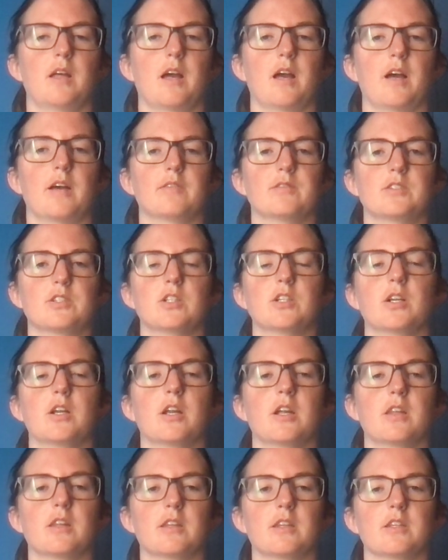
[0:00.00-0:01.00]

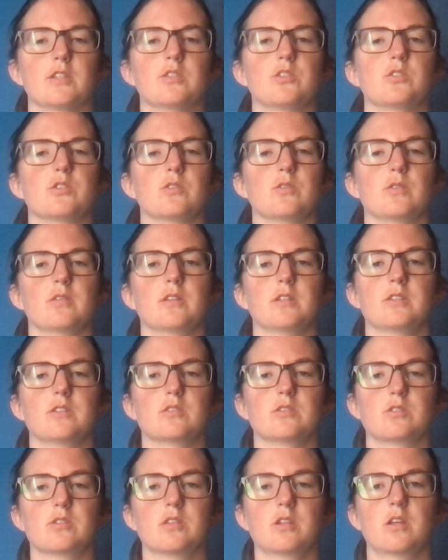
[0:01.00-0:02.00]
After the
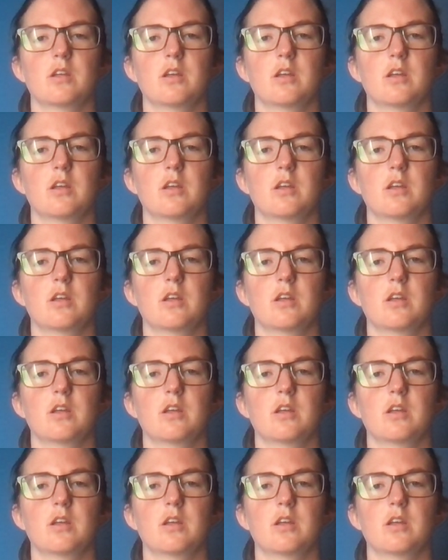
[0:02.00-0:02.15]
students